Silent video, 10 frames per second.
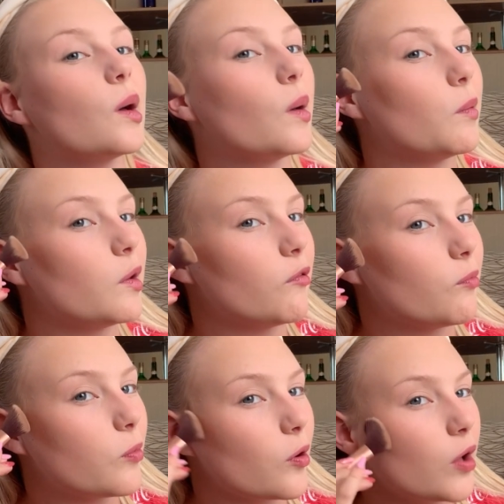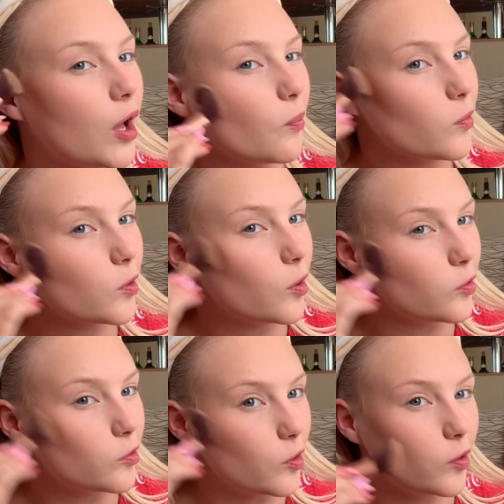a bit of
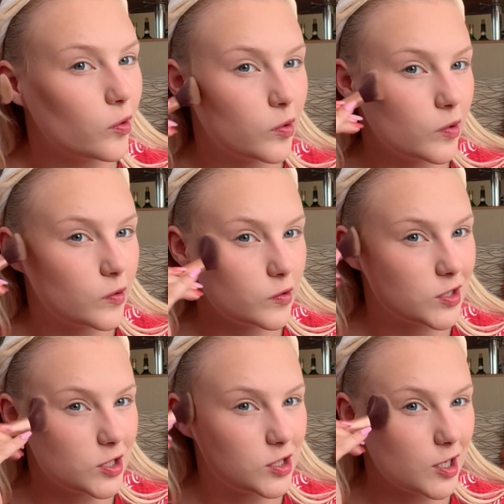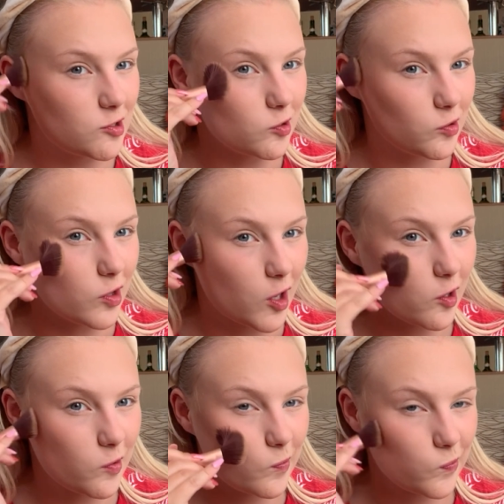contour to chisel the
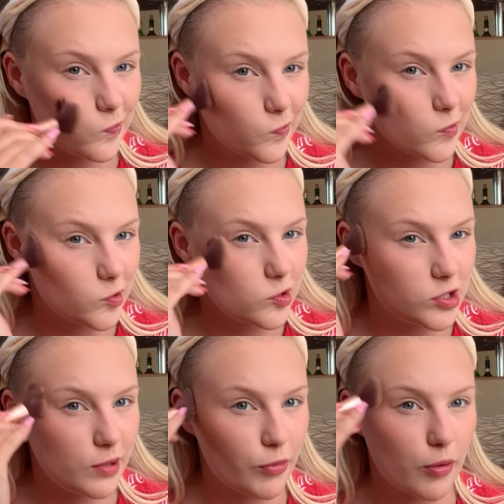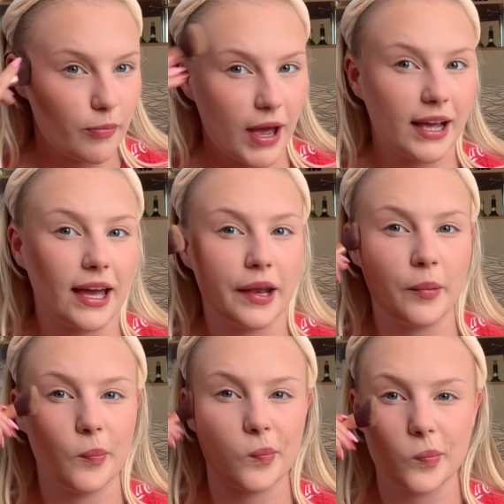cheekbone back in,
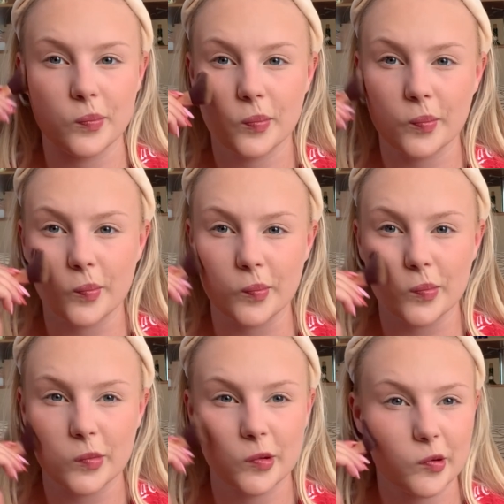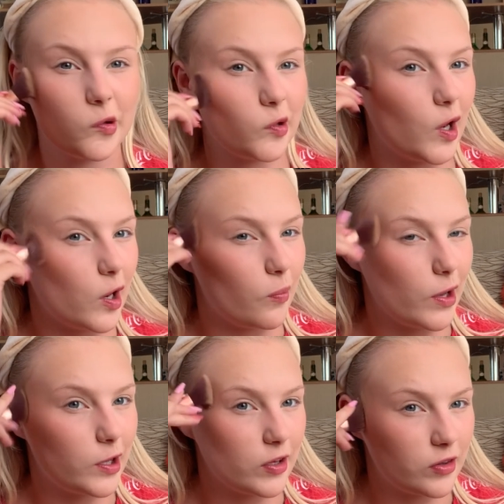just a little
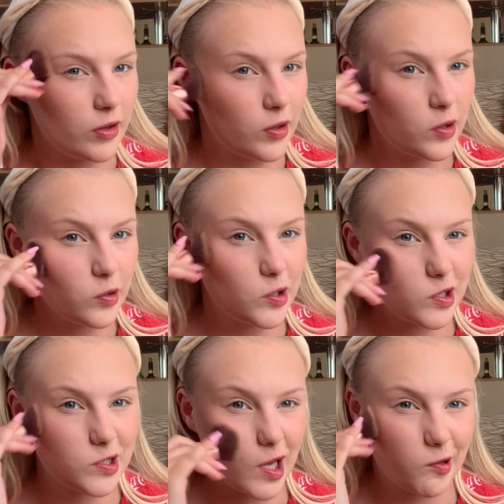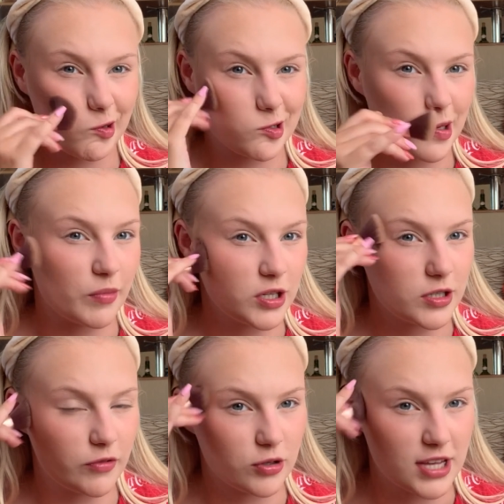bit, because you just take away so much
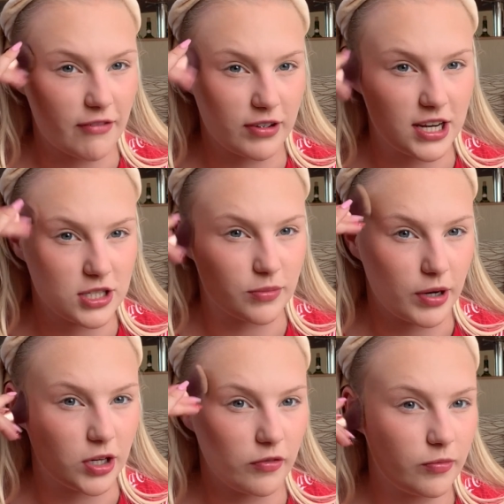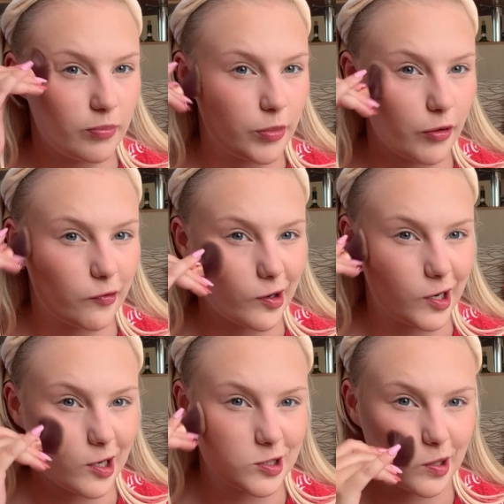of your definition when you put
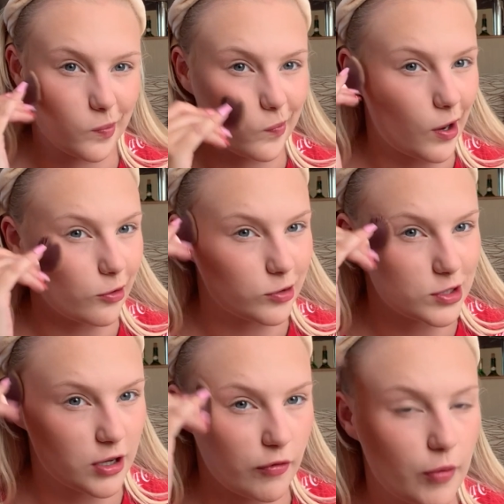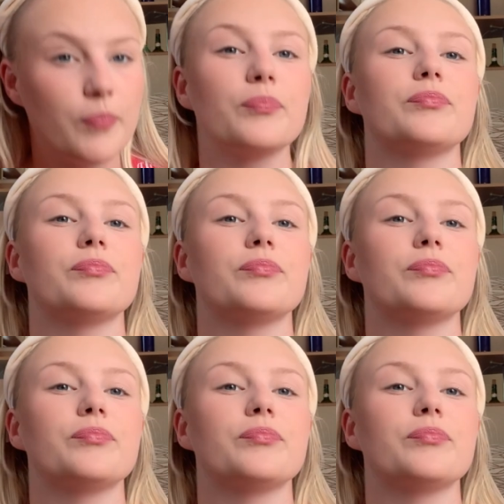foundation and powder and stuff on.